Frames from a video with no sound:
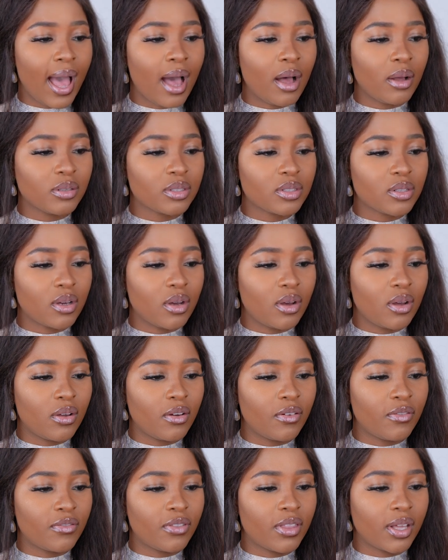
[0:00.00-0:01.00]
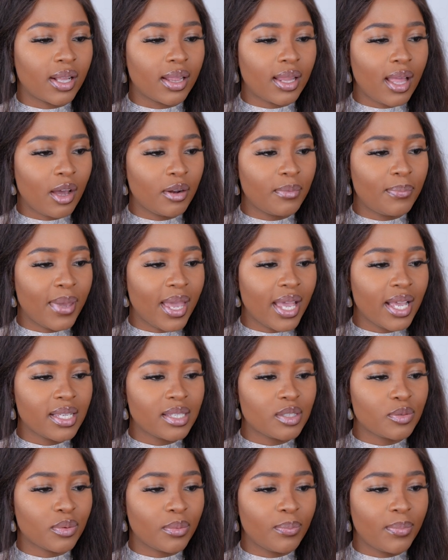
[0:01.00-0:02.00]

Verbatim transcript: out of the cloud base,